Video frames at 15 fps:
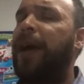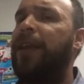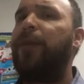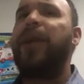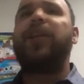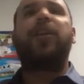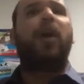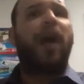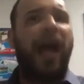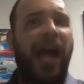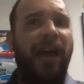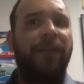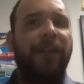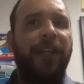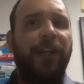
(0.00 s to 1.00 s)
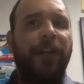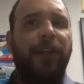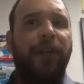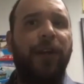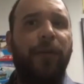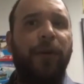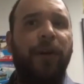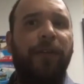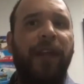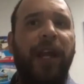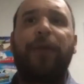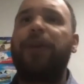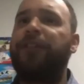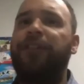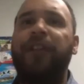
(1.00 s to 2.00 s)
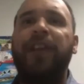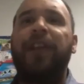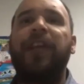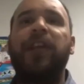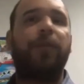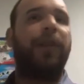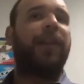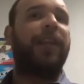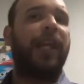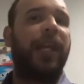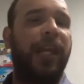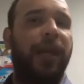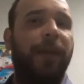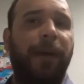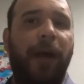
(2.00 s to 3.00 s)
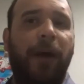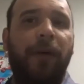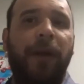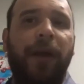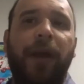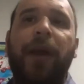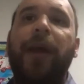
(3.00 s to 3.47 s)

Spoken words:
By the way, do y'all have any good cookware or flatware? Is this anything you've been thinking about?